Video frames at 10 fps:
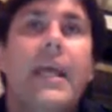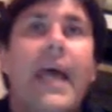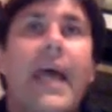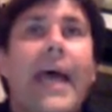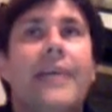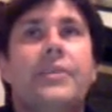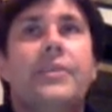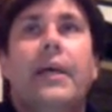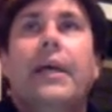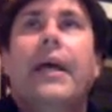
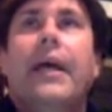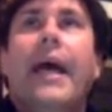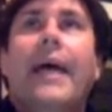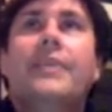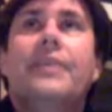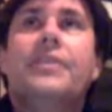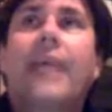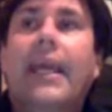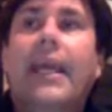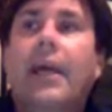as as
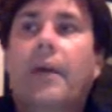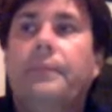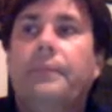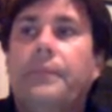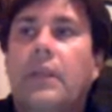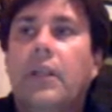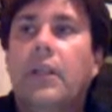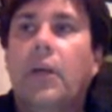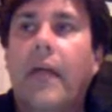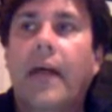a uh, you
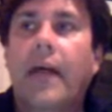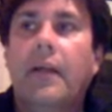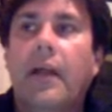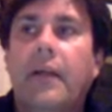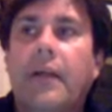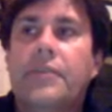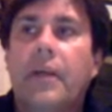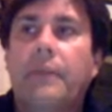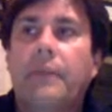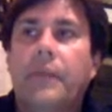know as
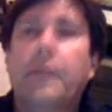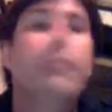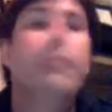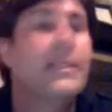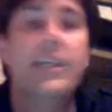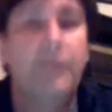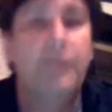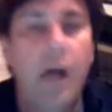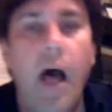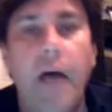a, uh, the blessing of
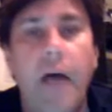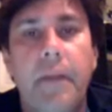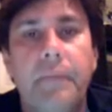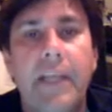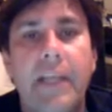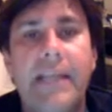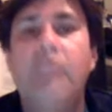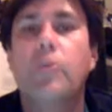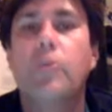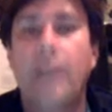God is
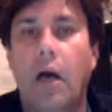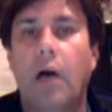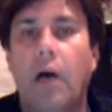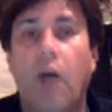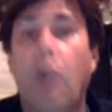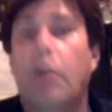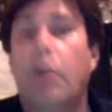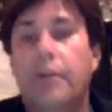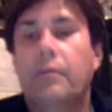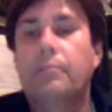actually
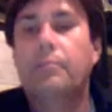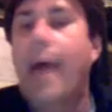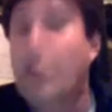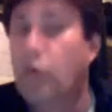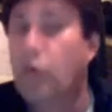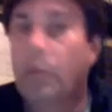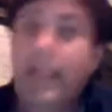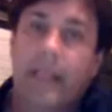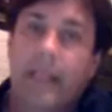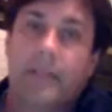earned by your
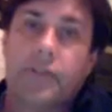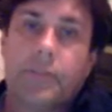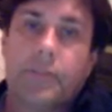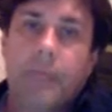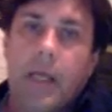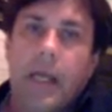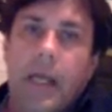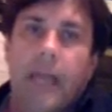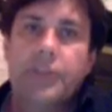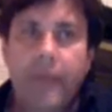obedience.
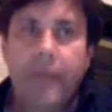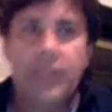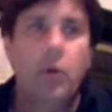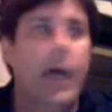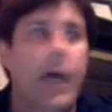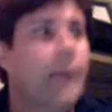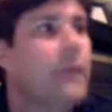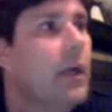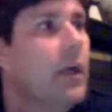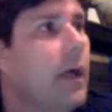And so that's why
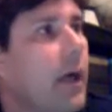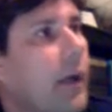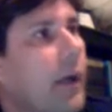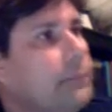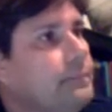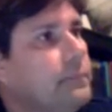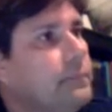um,